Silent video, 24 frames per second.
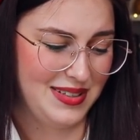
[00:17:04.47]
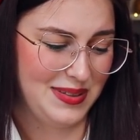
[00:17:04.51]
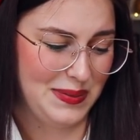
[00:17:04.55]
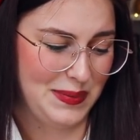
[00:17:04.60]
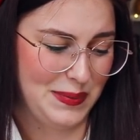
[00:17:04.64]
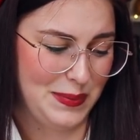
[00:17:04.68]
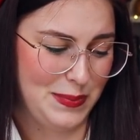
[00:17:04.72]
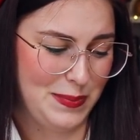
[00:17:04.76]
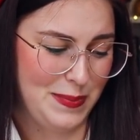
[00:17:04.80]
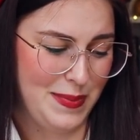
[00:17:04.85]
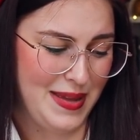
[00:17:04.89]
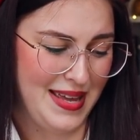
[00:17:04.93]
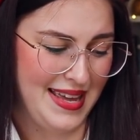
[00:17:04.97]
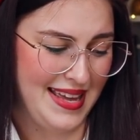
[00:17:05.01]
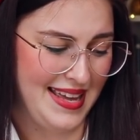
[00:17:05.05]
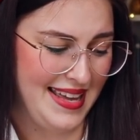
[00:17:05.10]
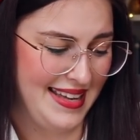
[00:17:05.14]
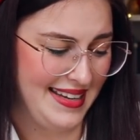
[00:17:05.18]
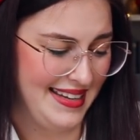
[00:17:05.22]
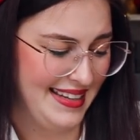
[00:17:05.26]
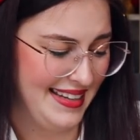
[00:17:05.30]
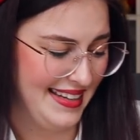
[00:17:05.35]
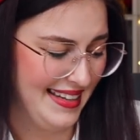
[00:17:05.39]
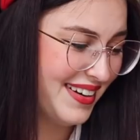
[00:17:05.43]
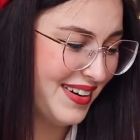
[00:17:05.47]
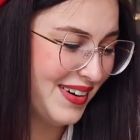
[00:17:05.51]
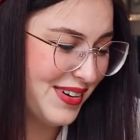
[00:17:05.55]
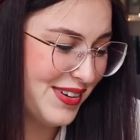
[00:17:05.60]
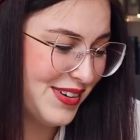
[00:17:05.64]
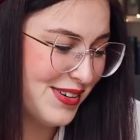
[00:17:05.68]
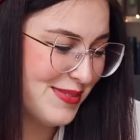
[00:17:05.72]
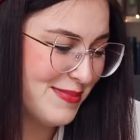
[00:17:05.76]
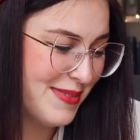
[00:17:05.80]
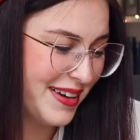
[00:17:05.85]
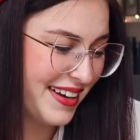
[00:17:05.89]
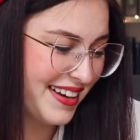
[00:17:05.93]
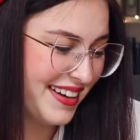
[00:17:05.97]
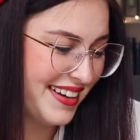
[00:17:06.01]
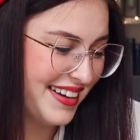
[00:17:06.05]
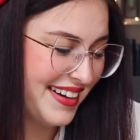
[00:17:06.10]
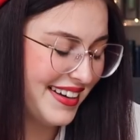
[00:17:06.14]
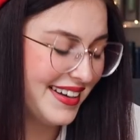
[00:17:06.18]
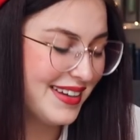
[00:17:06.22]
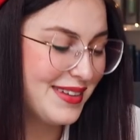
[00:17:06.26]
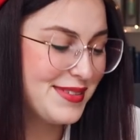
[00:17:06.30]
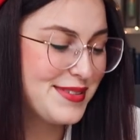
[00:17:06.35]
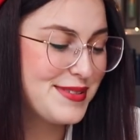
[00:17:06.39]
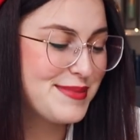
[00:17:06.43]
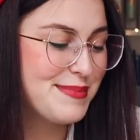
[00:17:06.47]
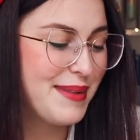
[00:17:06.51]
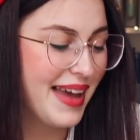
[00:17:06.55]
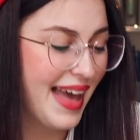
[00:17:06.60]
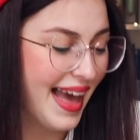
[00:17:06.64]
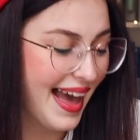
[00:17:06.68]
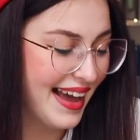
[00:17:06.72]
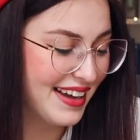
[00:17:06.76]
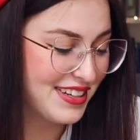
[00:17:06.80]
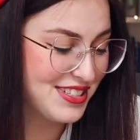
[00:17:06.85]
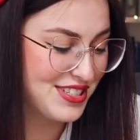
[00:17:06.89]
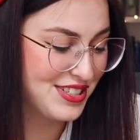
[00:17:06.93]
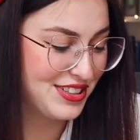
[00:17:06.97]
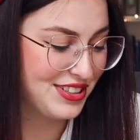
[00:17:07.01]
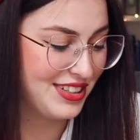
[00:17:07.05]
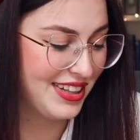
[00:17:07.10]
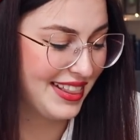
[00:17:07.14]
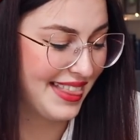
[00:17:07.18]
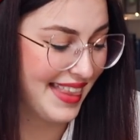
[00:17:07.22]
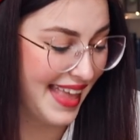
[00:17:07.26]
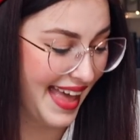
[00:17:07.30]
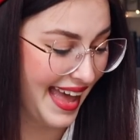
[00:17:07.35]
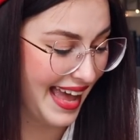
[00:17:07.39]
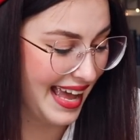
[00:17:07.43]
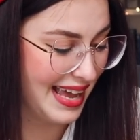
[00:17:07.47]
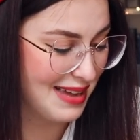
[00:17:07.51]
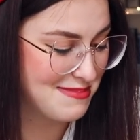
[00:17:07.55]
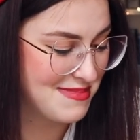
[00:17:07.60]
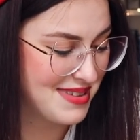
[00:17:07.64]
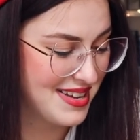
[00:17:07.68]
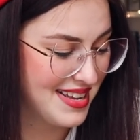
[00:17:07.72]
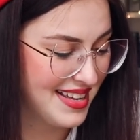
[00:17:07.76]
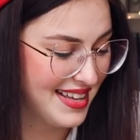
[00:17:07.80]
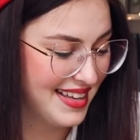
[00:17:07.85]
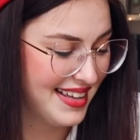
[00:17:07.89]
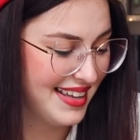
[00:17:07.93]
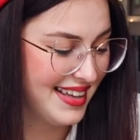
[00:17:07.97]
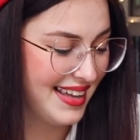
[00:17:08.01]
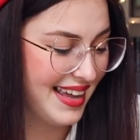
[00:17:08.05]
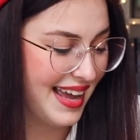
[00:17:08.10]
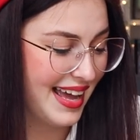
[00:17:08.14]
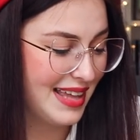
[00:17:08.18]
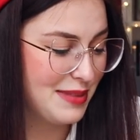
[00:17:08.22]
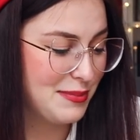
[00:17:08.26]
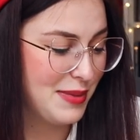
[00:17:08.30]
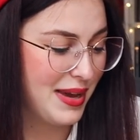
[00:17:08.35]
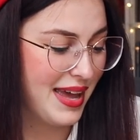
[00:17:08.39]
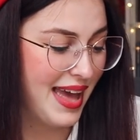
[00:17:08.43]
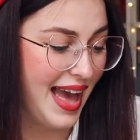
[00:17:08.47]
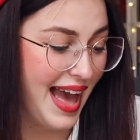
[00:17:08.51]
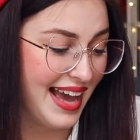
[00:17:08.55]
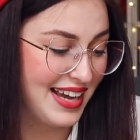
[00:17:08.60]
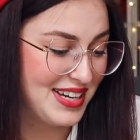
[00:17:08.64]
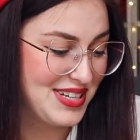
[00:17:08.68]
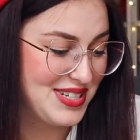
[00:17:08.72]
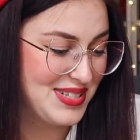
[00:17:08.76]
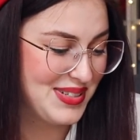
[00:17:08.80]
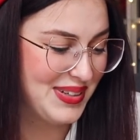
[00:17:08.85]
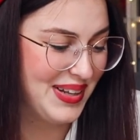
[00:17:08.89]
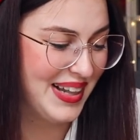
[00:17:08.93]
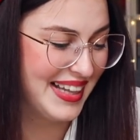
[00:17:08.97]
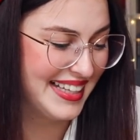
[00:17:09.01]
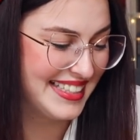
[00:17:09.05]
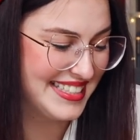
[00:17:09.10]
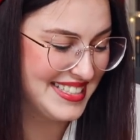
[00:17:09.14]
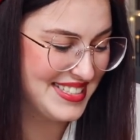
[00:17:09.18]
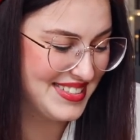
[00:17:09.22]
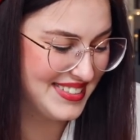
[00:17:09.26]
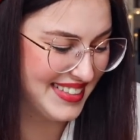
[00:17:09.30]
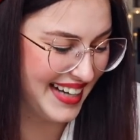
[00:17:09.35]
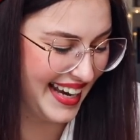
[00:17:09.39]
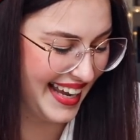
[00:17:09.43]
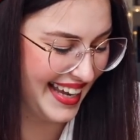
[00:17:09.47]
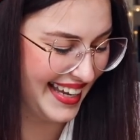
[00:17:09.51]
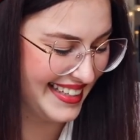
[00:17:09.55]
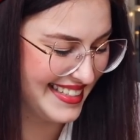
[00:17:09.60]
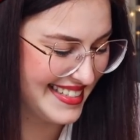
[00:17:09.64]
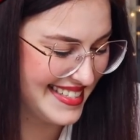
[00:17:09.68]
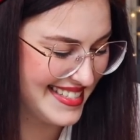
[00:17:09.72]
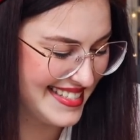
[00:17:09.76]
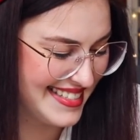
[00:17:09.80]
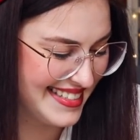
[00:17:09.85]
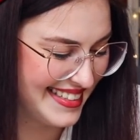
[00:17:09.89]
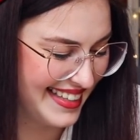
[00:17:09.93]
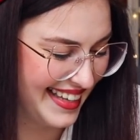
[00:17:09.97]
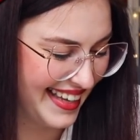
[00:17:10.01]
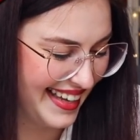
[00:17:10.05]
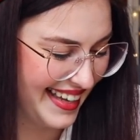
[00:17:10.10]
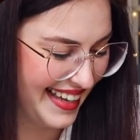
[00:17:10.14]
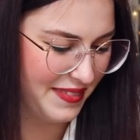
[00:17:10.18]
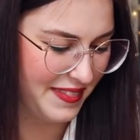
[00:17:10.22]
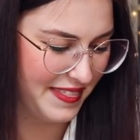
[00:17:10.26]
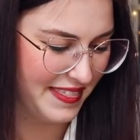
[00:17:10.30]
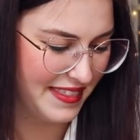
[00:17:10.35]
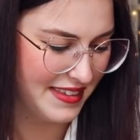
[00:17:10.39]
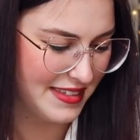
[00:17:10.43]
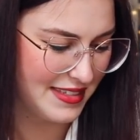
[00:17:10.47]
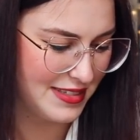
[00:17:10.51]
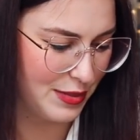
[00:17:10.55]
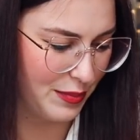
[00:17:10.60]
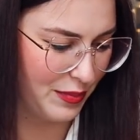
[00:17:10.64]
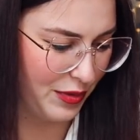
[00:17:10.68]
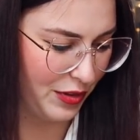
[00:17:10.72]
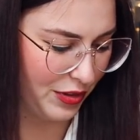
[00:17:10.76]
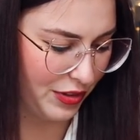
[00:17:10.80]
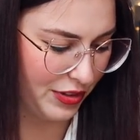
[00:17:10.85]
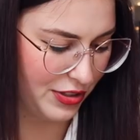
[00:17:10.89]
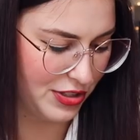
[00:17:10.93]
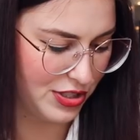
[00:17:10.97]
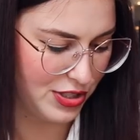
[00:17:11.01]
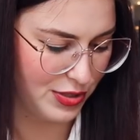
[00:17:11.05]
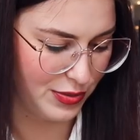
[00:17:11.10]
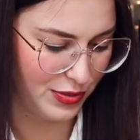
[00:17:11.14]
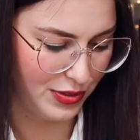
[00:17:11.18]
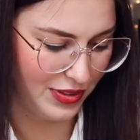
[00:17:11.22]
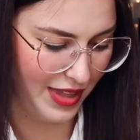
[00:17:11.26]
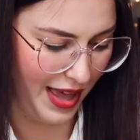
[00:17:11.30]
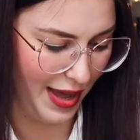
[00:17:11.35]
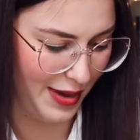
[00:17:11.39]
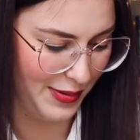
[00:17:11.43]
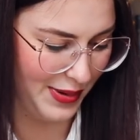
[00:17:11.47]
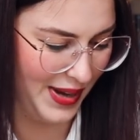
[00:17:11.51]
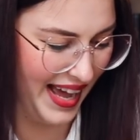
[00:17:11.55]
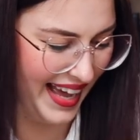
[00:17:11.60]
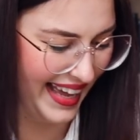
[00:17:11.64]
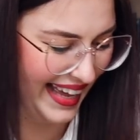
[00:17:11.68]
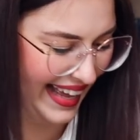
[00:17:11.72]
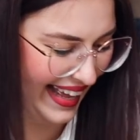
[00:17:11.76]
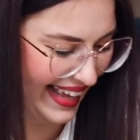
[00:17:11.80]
Oh man. Oh my god, it is my actual name and my actual address. So I'm not gonna show you that one.